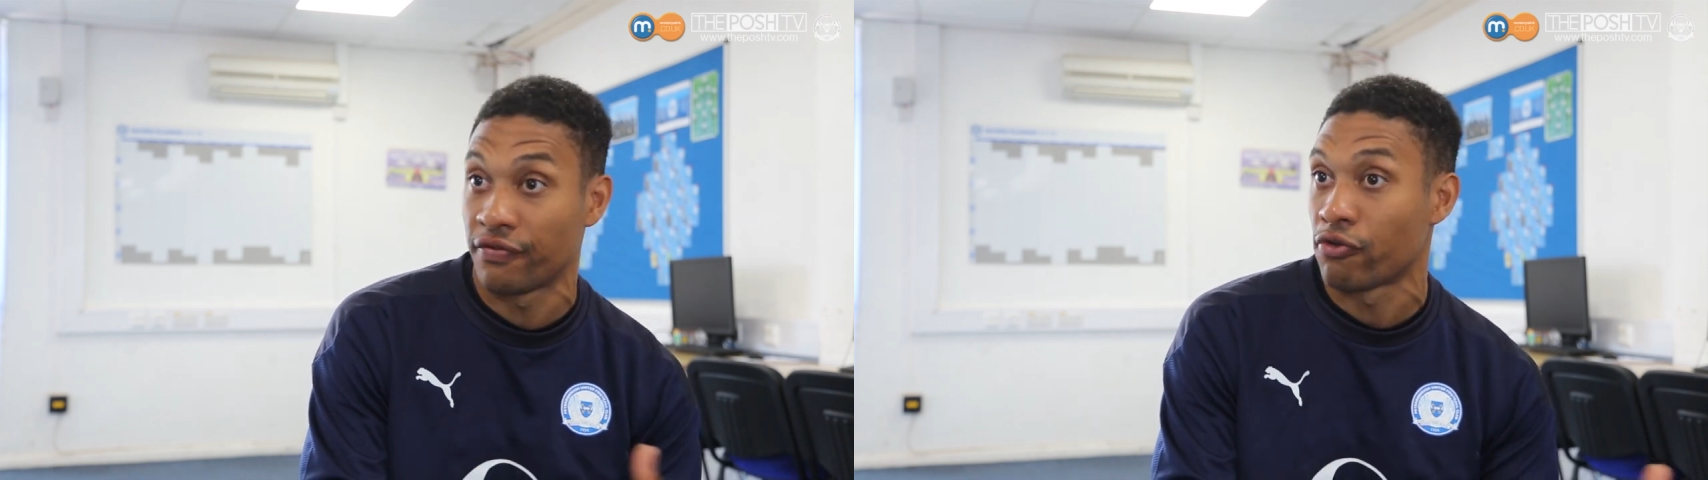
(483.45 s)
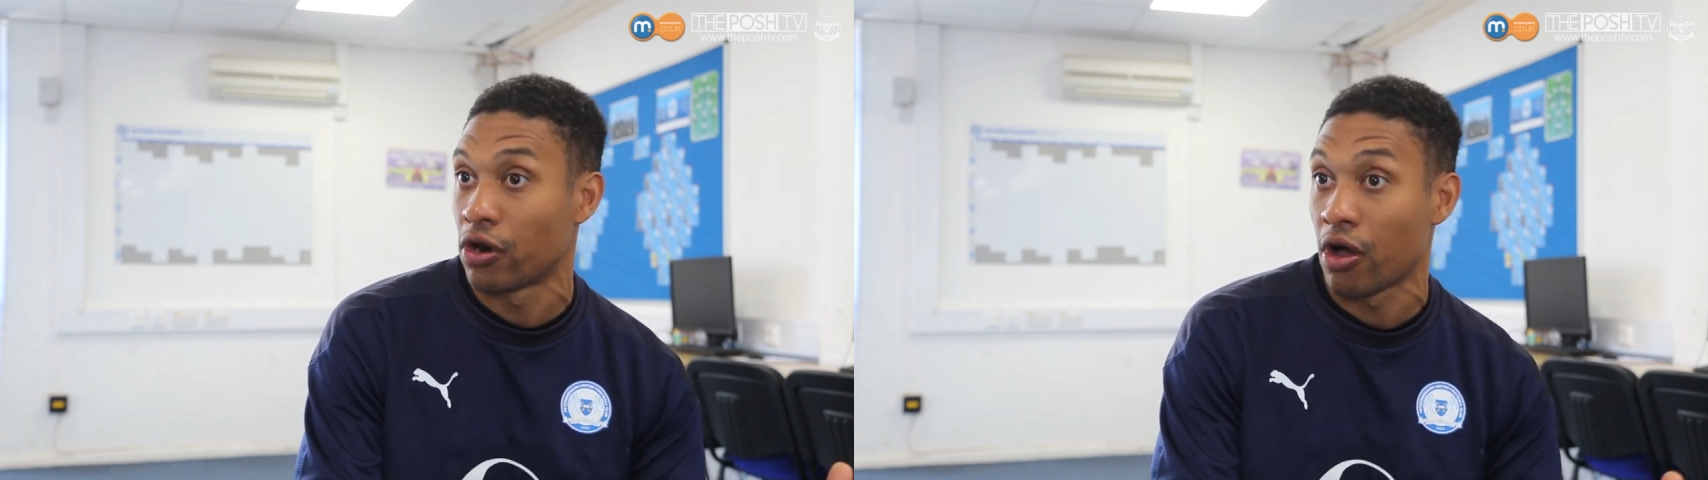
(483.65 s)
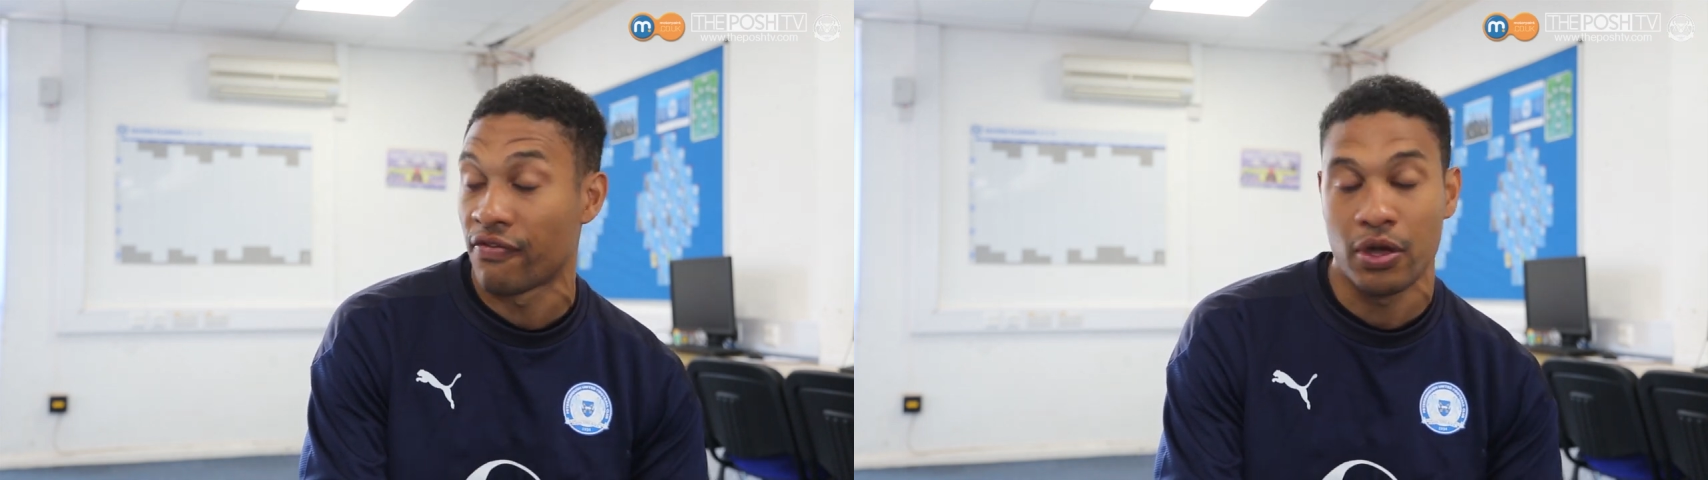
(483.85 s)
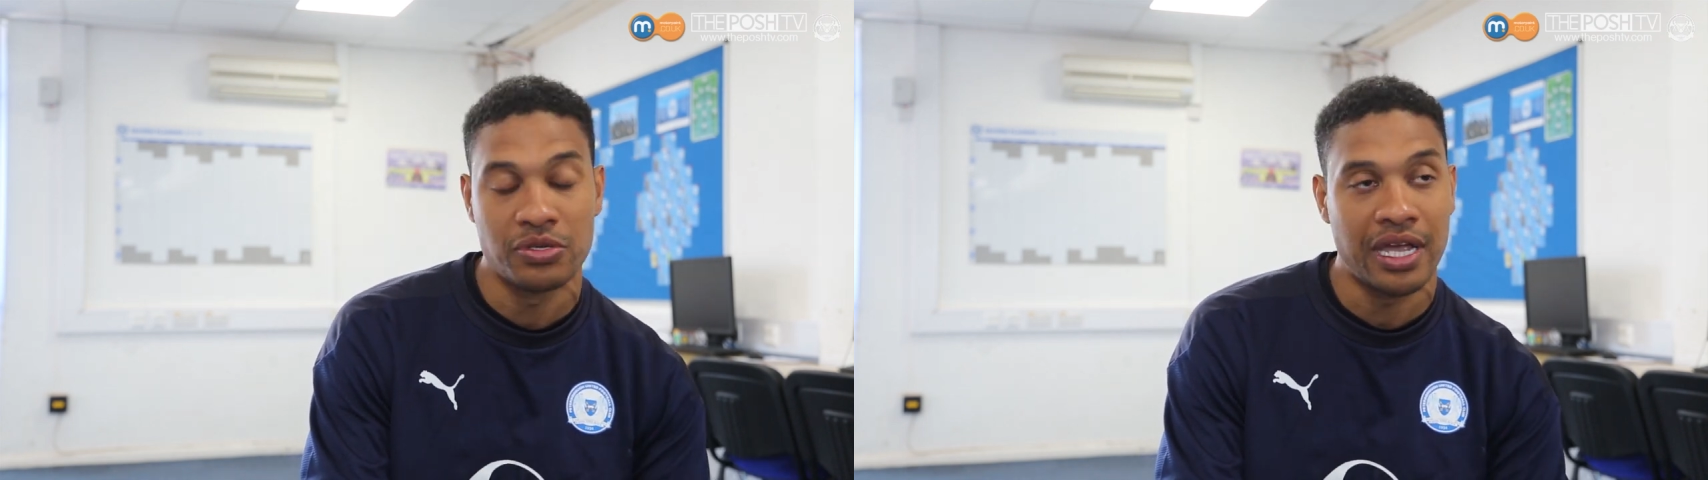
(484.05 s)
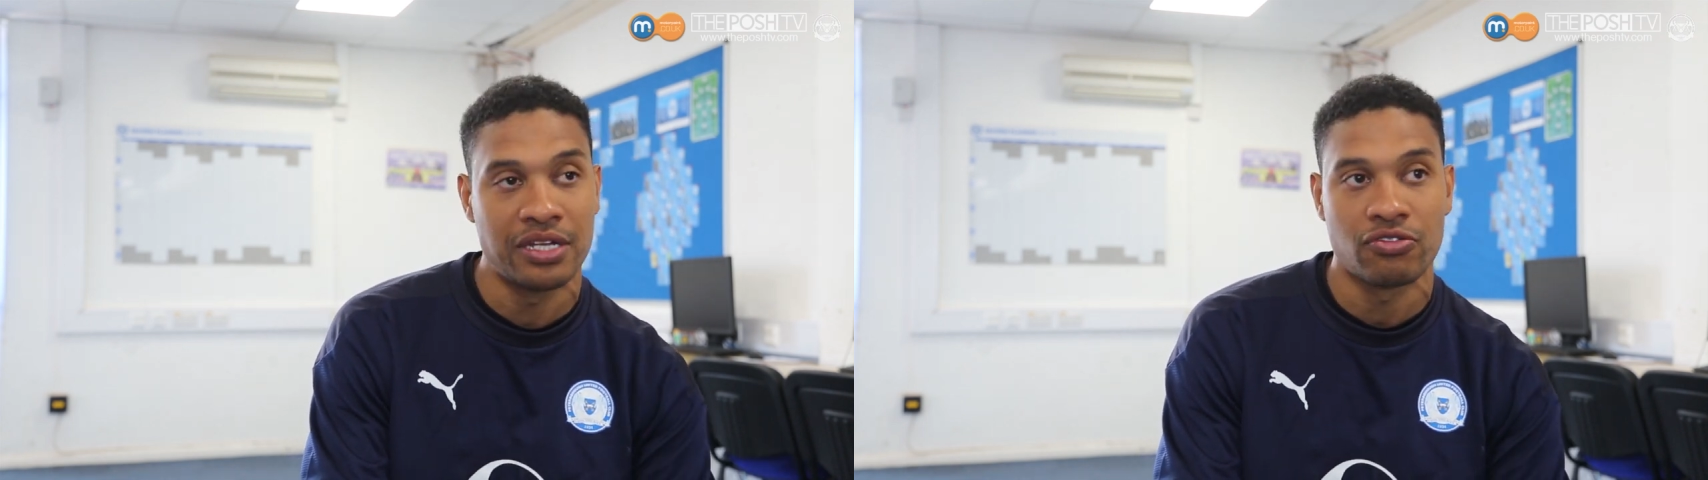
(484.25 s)
for a lot of
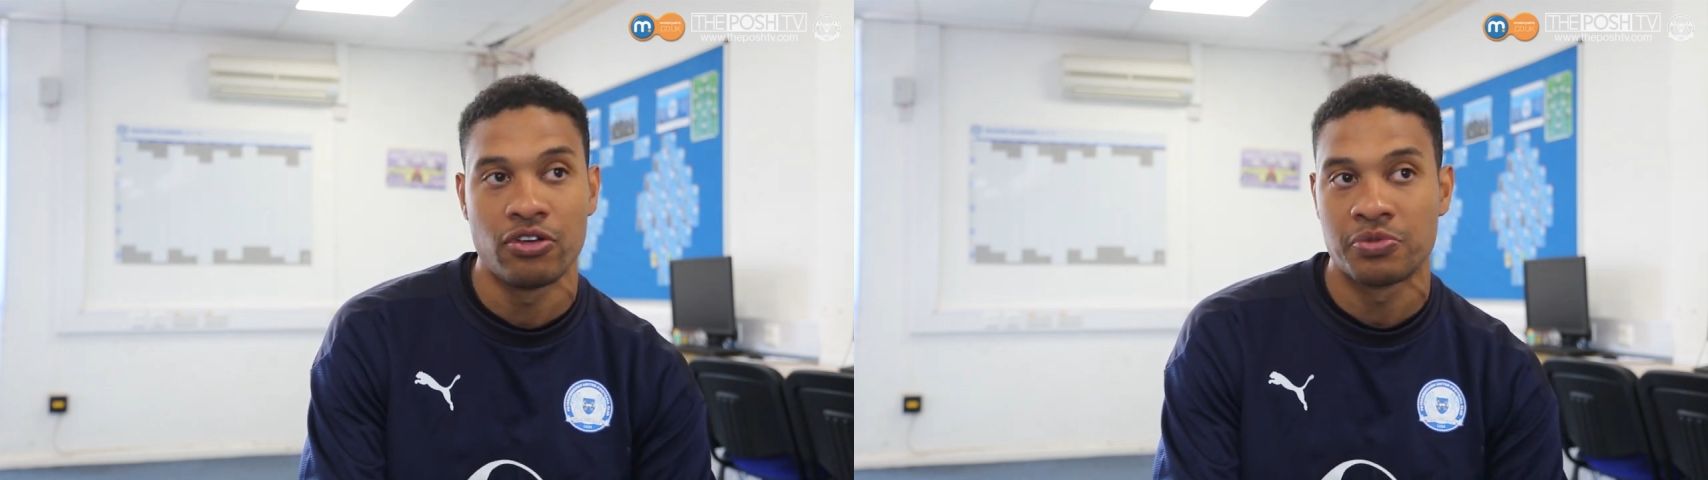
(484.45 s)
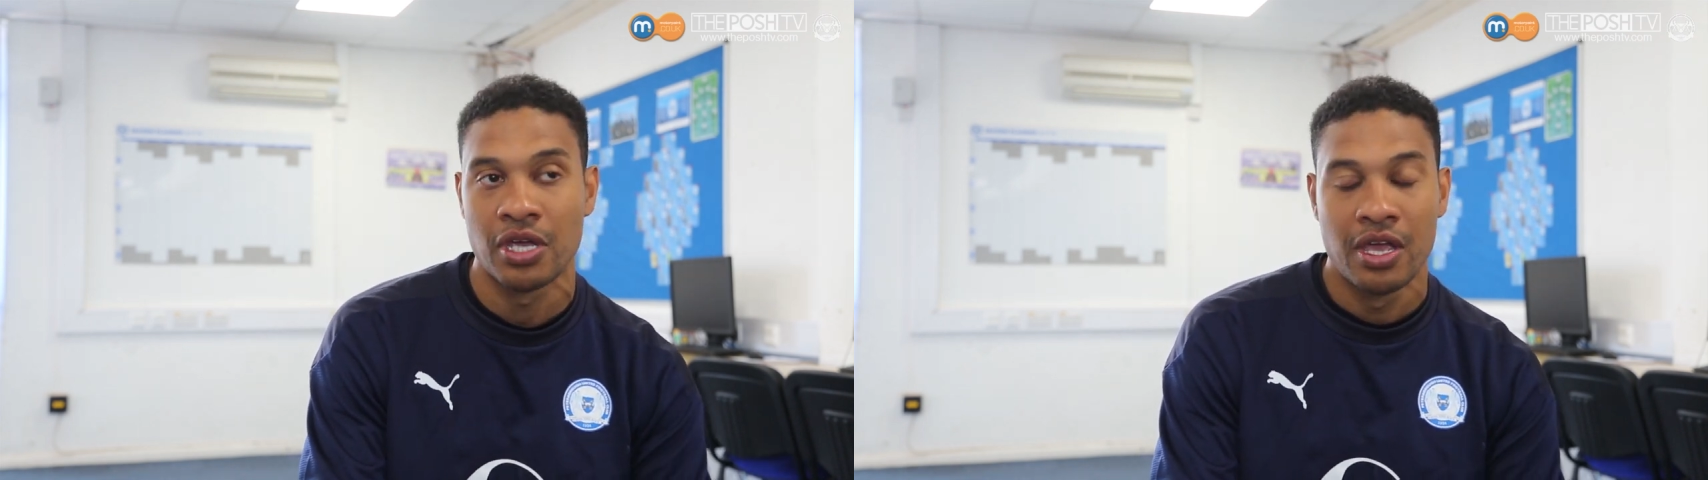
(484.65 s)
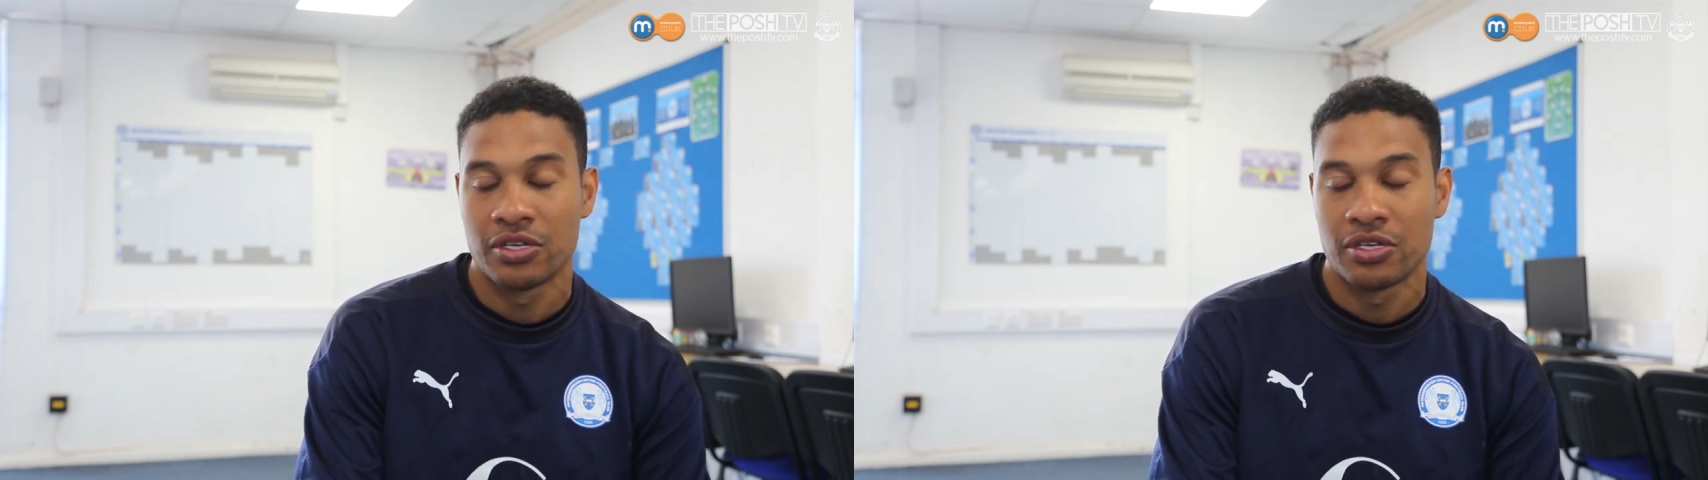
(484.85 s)
those yeah. age groups.